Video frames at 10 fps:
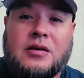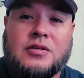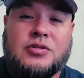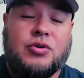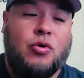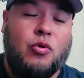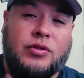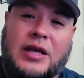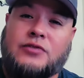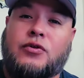
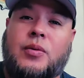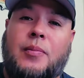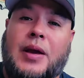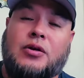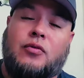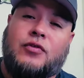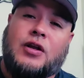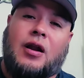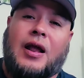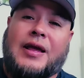So thanks for coming back. Don't
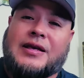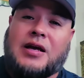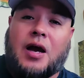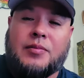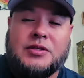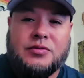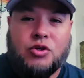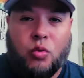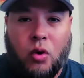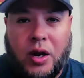forget to like, comment,
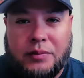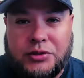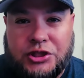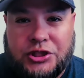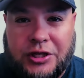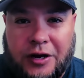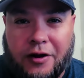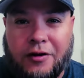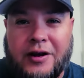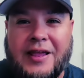subscribe,
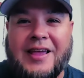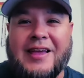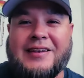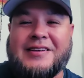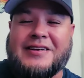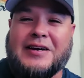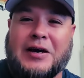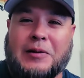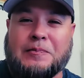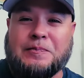share, and uh,
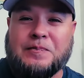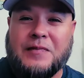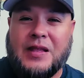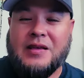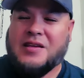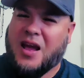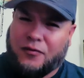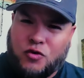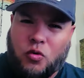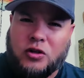um,
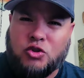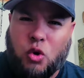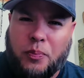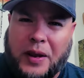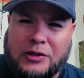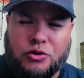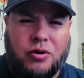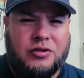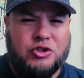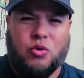yeah, if you want to join
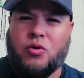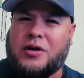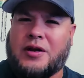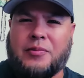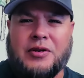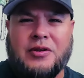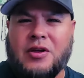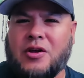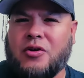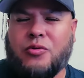Patreon, join. I mean,
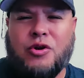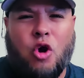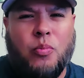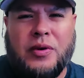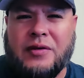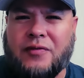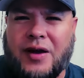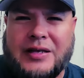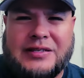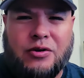we do open
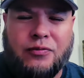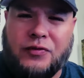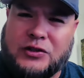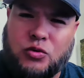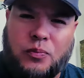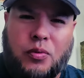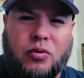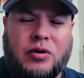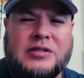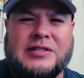invites. I do fishing
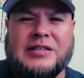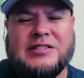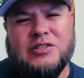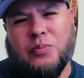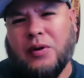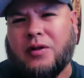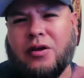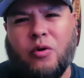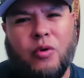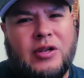reports. This is
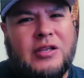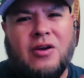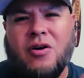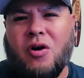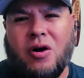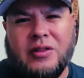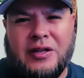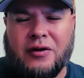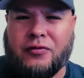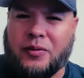probably already
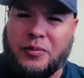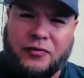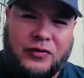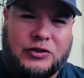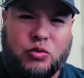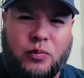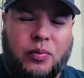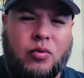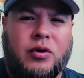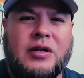on there from a fishing
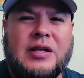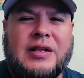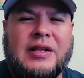report.